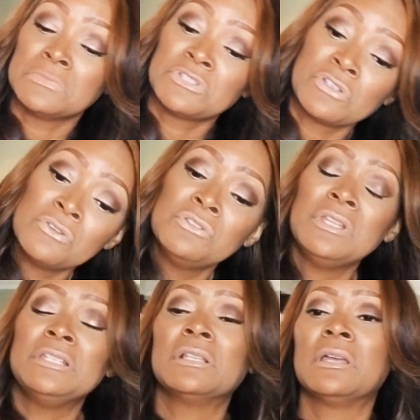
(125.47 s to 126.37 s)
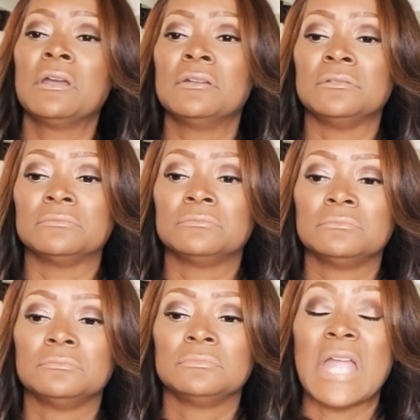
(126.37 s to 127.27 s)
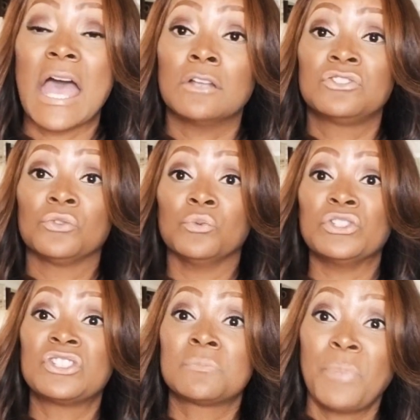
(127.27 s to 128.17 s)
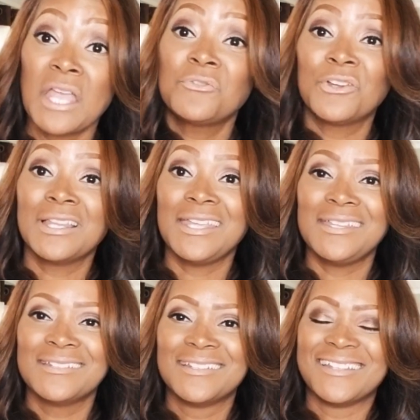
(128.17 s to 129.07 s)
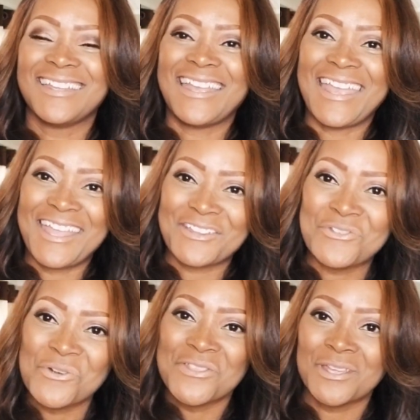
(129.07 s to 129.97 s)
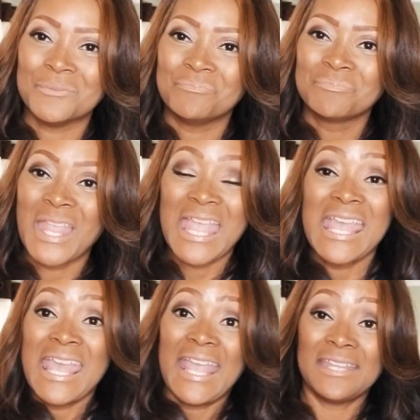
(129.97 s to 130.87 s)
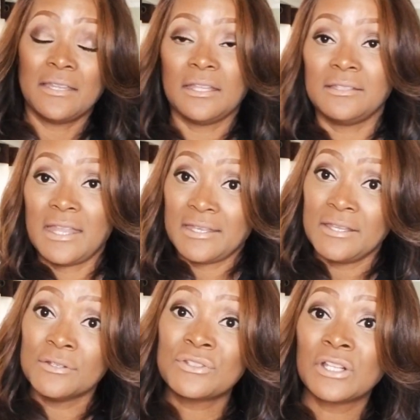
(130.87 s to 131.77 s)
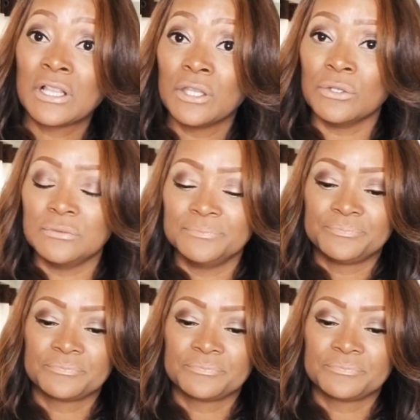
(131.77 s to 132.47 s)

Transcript: So you need to learn how to respectfully ignore them. And, and, and here's the clue.